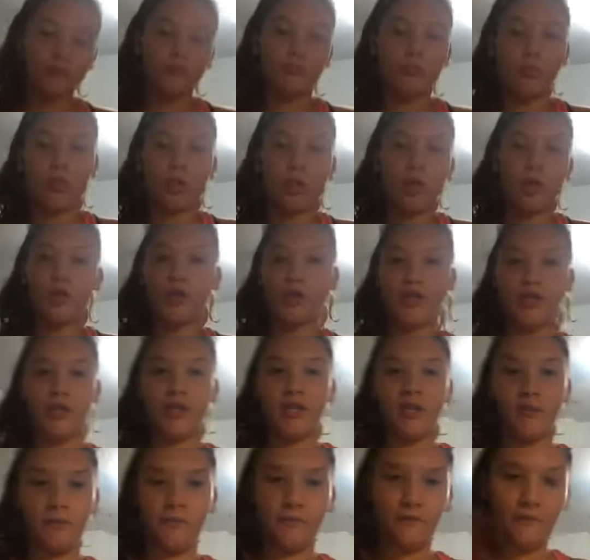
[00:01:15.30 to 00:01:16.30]
or a
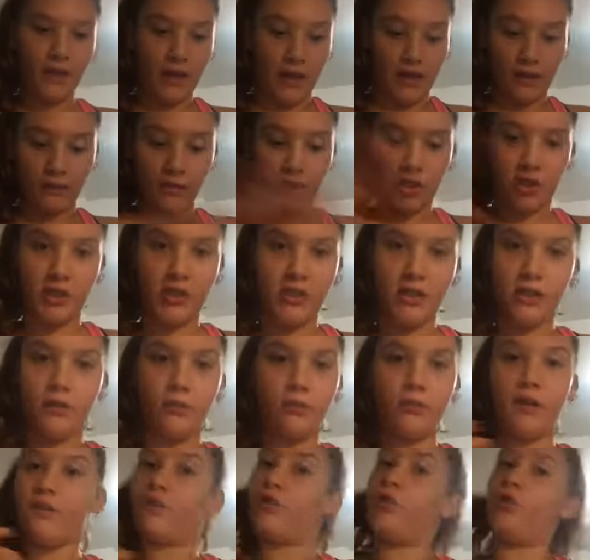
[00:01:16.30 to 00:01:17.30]
sheet,
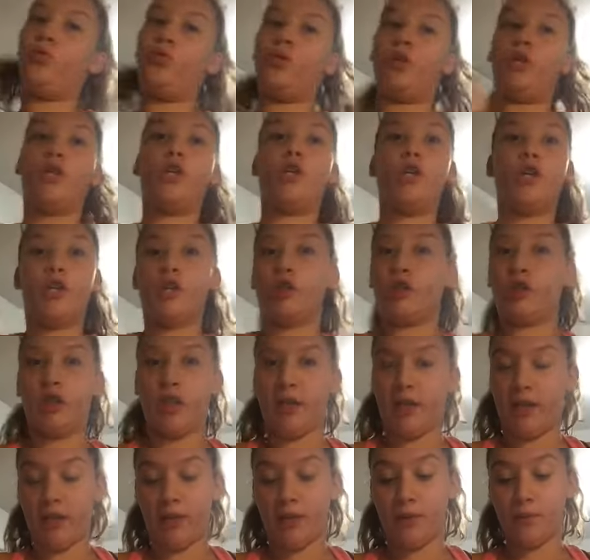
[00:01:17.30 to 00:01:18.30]
whatever you want to cook your
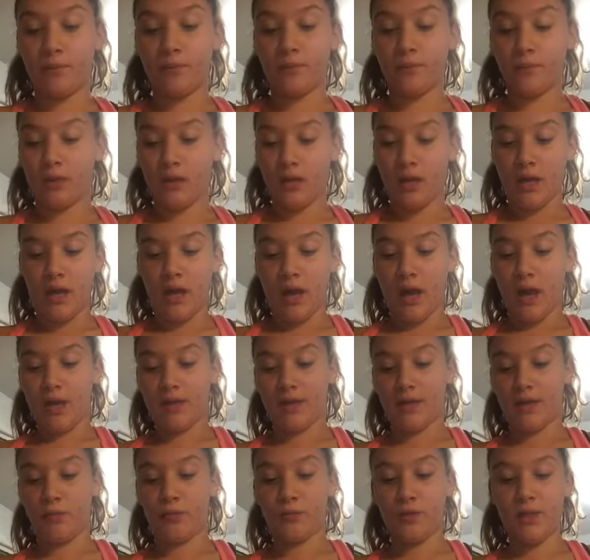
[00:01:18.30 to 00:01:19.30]
chicken in. And
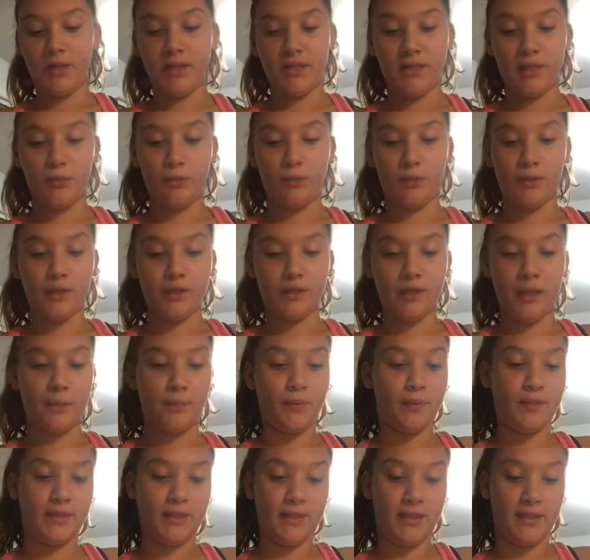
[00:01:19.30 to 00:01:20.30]
then what I did was I
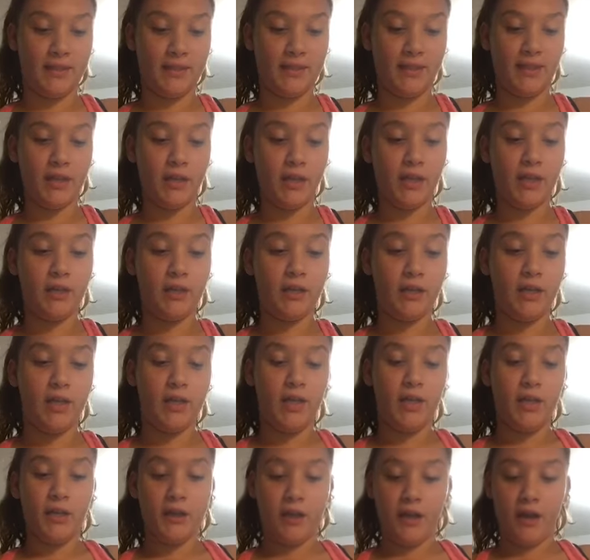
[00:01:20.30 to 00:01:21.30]
put seasoning on.
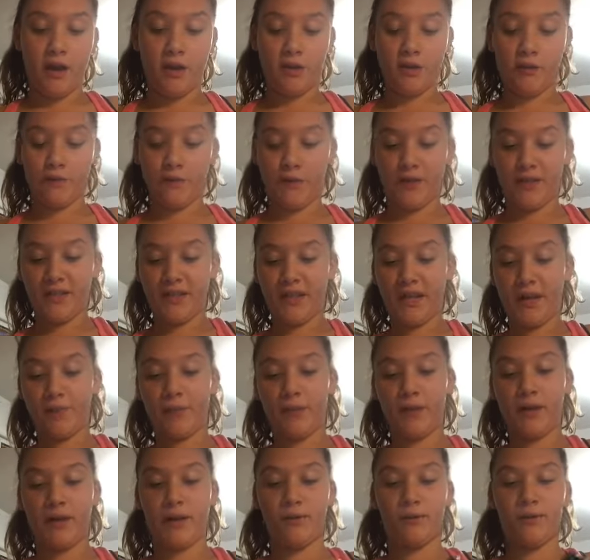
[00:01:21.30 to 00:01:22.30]
Now the first thing I put
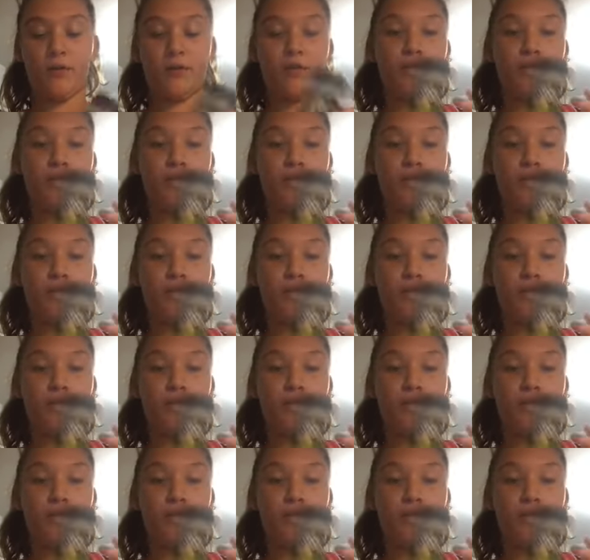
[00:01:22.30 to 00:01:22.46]
on was